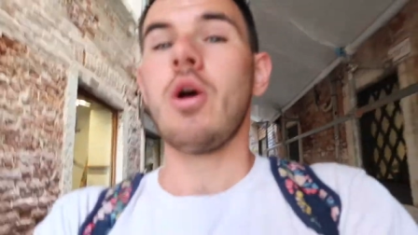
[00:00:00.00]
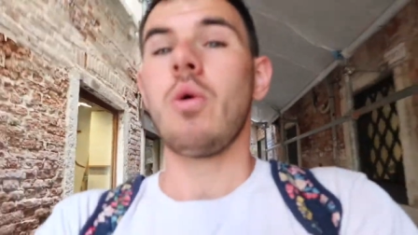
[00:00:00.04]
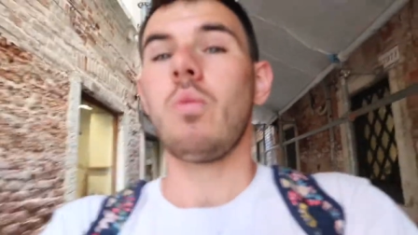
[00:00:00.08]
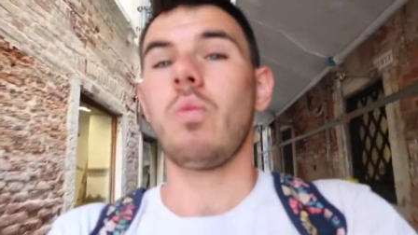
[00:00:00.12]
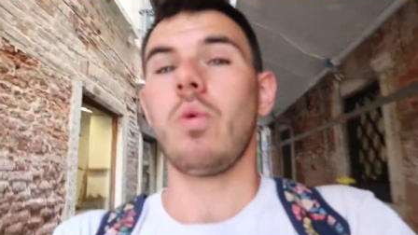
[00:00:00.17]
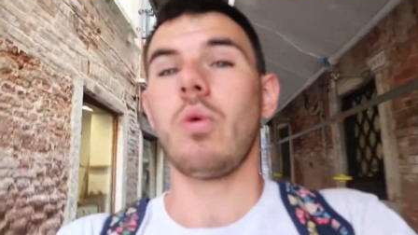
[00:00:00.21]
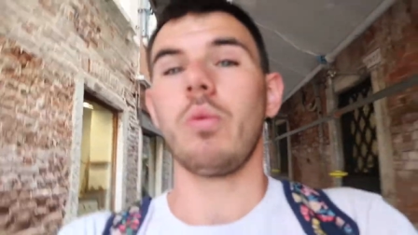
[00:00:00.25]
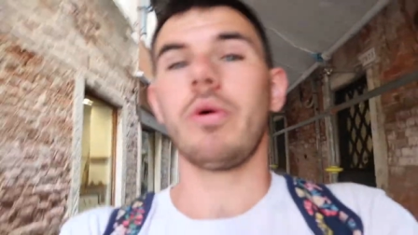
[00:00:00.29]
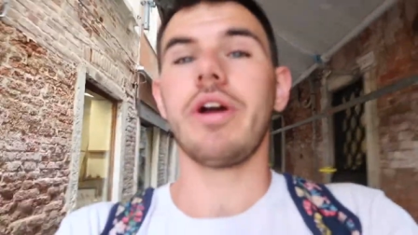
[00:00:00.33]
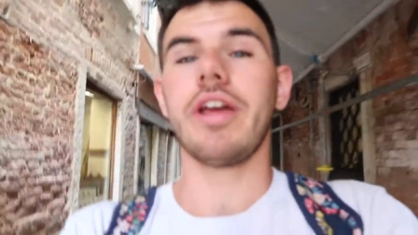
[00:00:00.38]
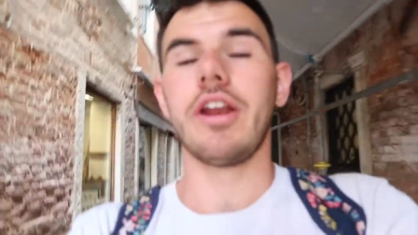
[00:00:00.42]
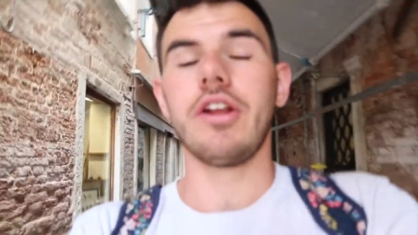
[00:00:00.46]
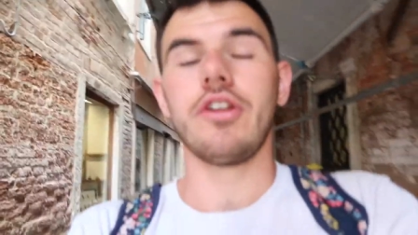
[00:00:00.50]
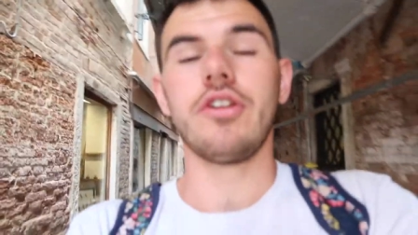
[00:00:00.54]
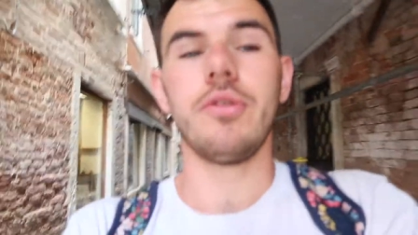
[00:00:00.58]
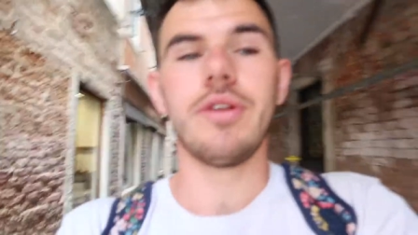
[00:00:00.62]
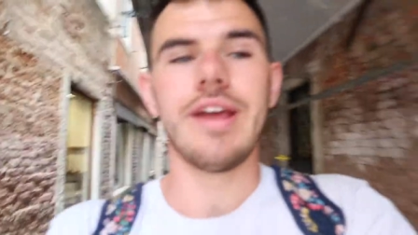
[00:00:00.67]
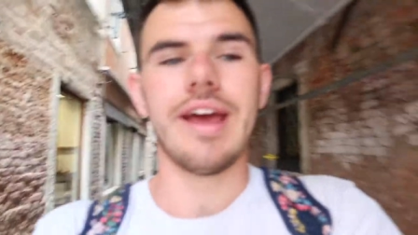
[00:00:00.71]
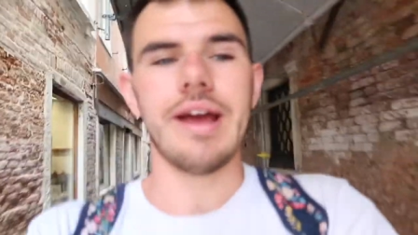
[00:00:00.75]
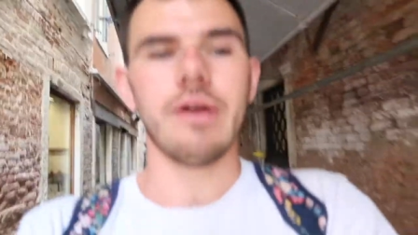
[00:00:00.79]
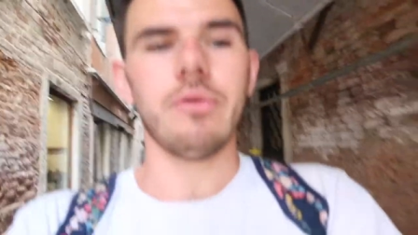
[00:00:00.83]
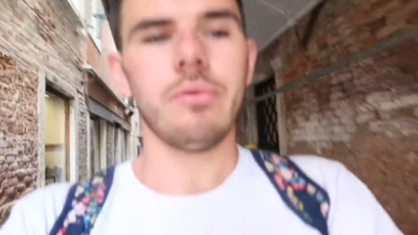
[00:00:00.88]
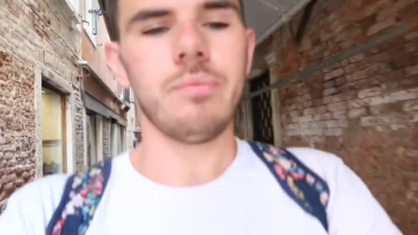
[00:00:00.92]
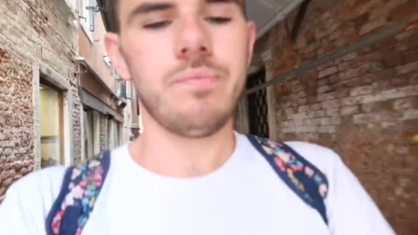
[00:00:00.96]
What we're going to do
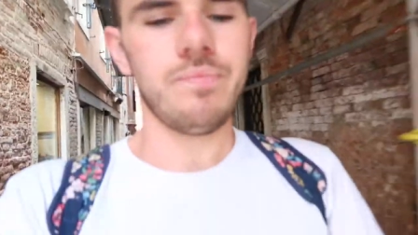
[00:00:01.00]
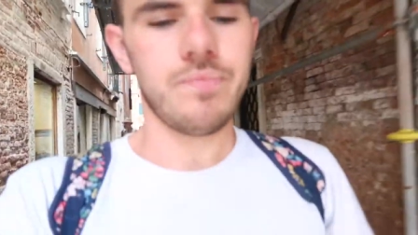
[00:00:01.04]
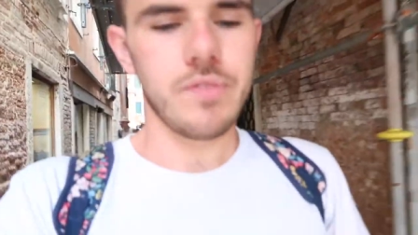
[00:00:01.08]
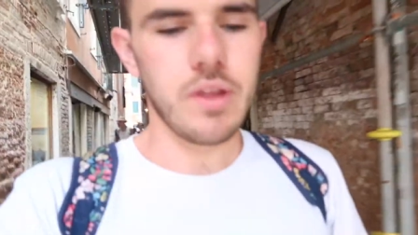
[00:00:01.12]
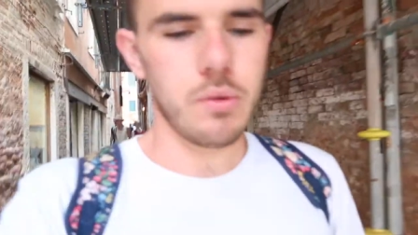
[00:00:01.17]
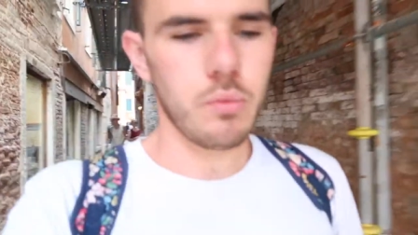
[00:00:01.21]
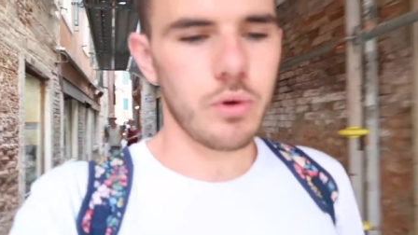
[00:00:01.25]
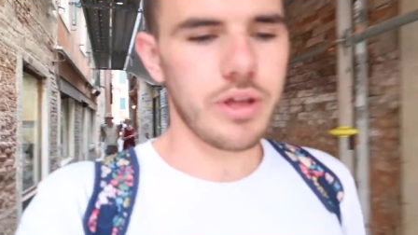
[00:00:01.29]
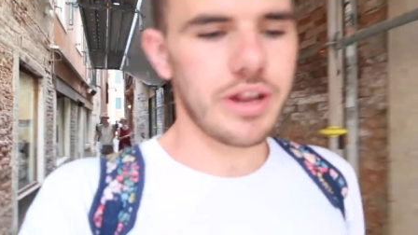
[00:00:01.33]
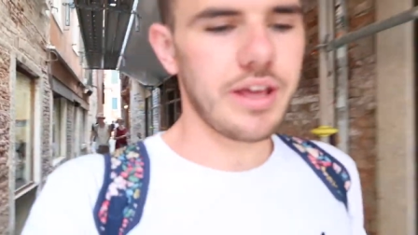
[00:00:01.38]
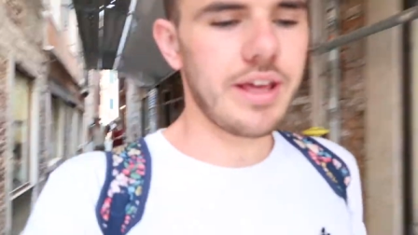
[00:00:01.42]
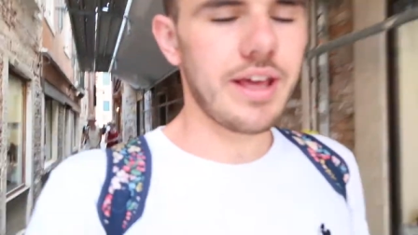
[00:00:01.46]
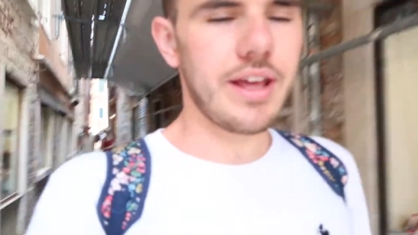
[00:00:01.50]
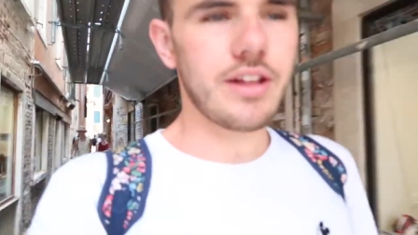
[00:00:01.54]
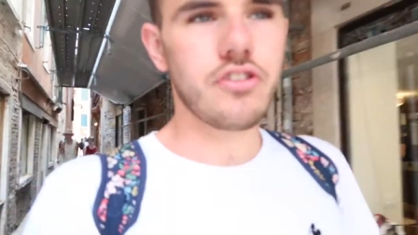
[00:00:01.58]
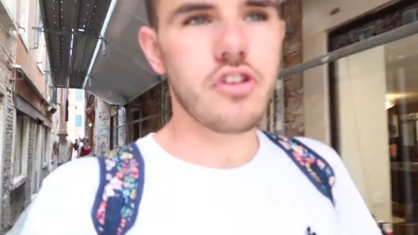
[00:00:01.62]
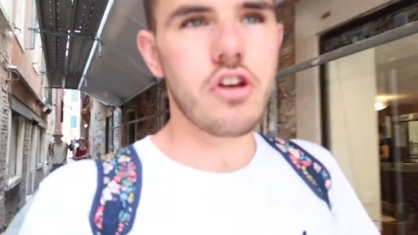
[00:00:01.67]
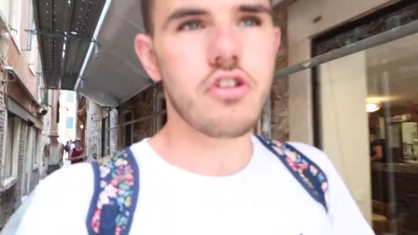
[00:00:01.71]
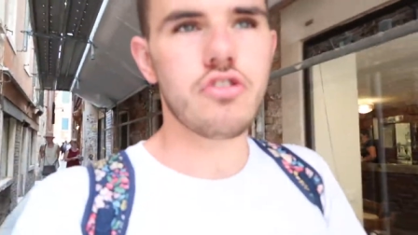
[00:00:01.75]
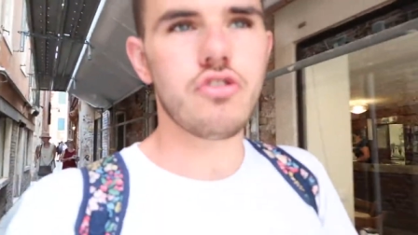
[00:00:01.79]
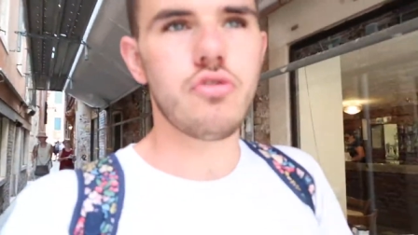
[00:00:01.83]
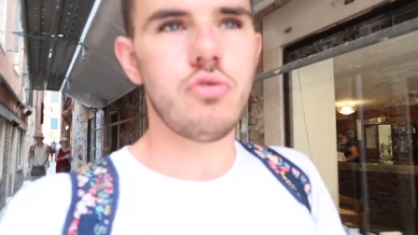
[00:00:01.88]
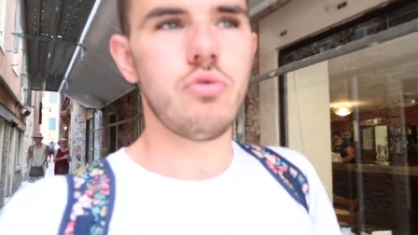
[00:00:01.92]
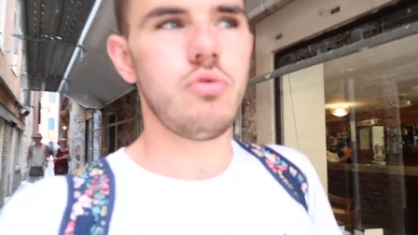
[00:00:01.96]
now, we're going to head
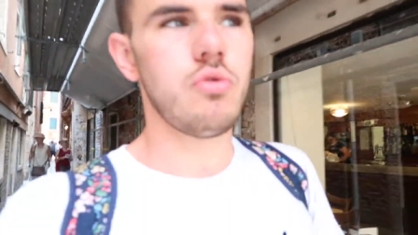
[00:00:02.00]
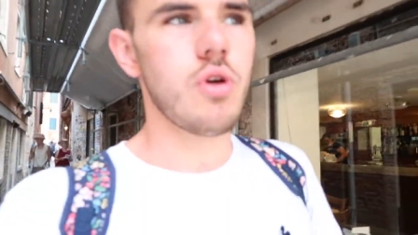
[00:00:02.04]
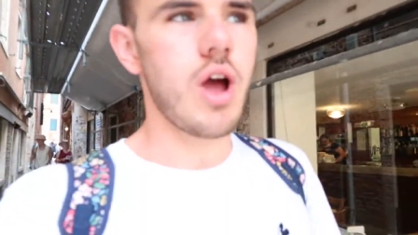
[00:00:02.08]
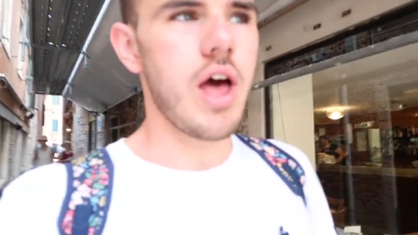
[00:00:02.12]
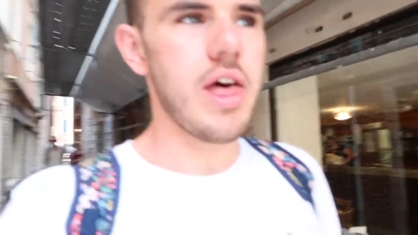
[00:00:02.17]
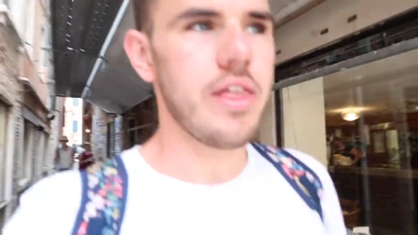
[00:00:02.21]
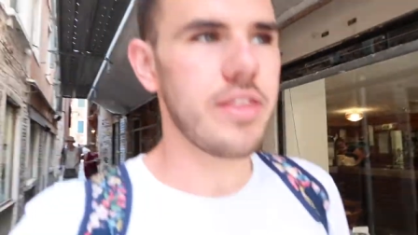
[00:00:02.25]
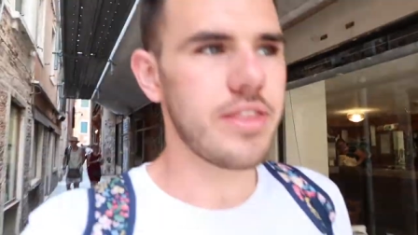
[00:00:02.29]
to